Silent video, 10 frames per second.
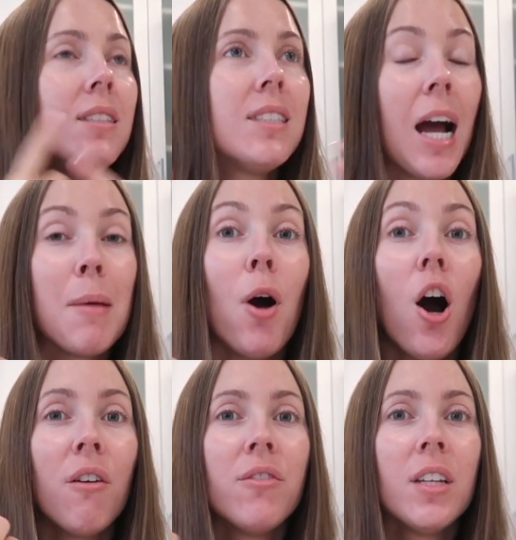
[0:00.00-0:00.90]
time
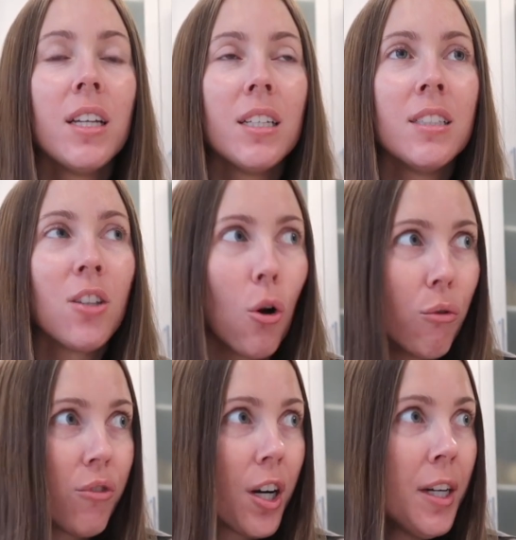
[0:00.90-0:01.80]
off is
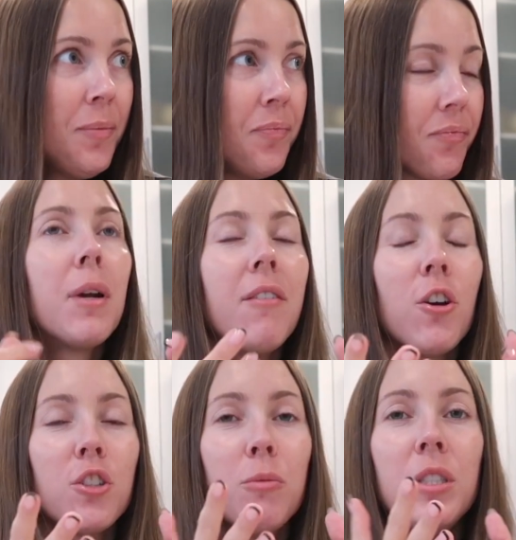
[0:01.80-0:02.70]
over. But I've
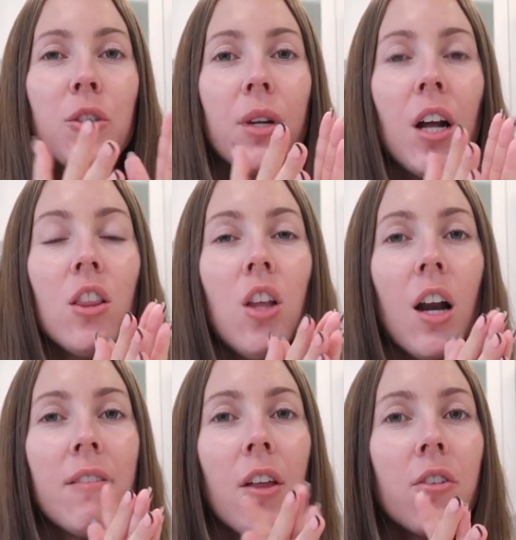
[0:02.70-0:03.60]
also been doing a lot
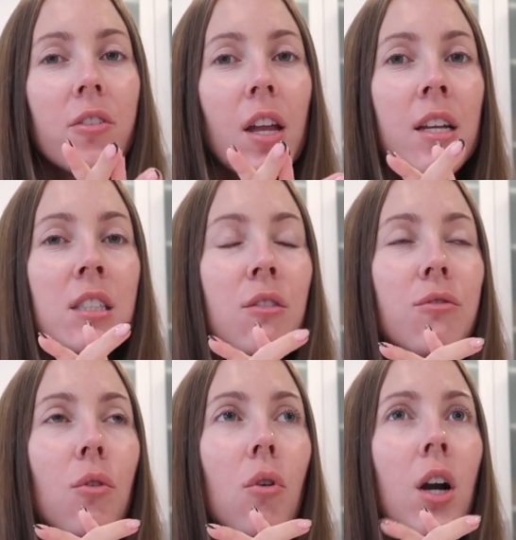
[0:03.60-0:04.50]
of other things
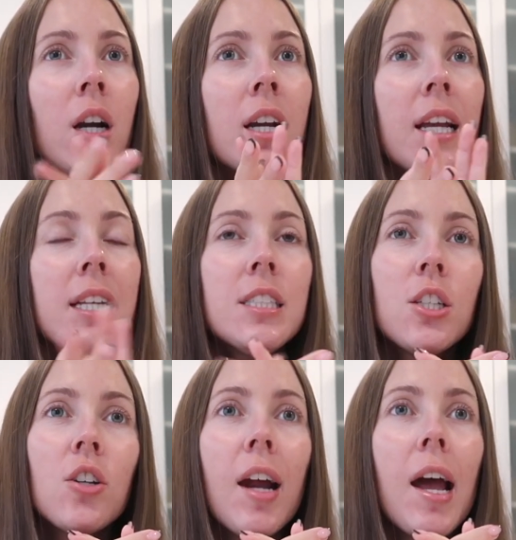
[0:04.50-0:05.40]
for
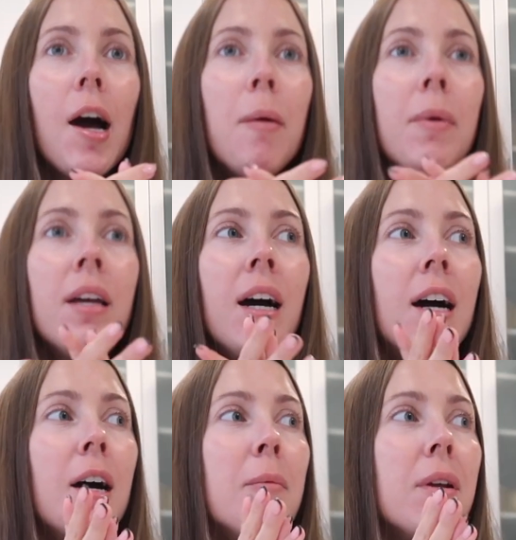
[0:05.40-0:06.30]
Instagram
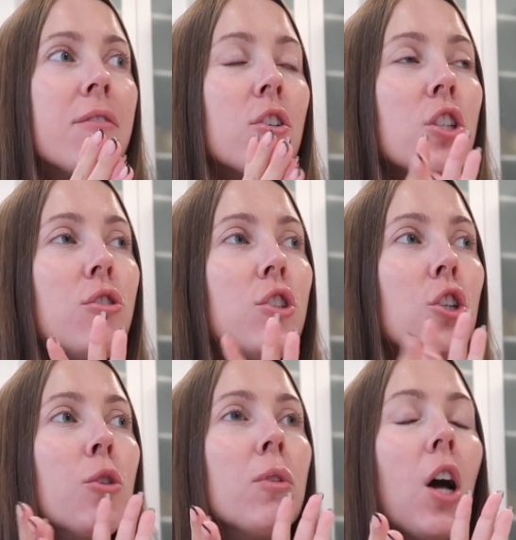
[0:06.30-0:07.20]
and for
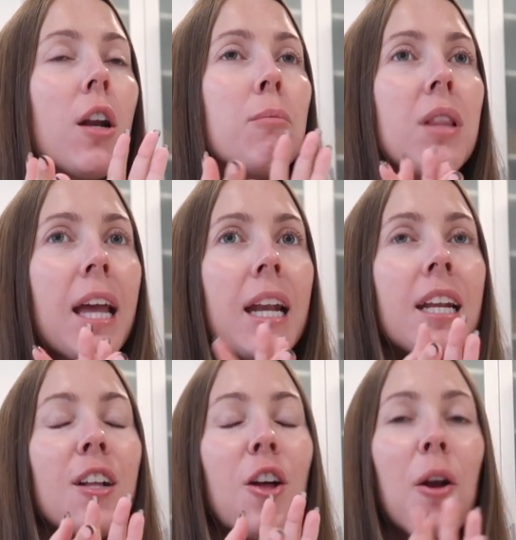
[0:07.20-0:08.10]
YouTube, a lot of
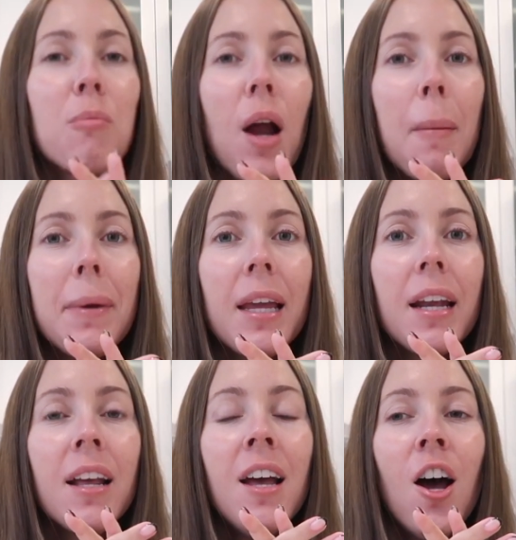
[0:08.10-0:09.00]
planning, a lot of prepping,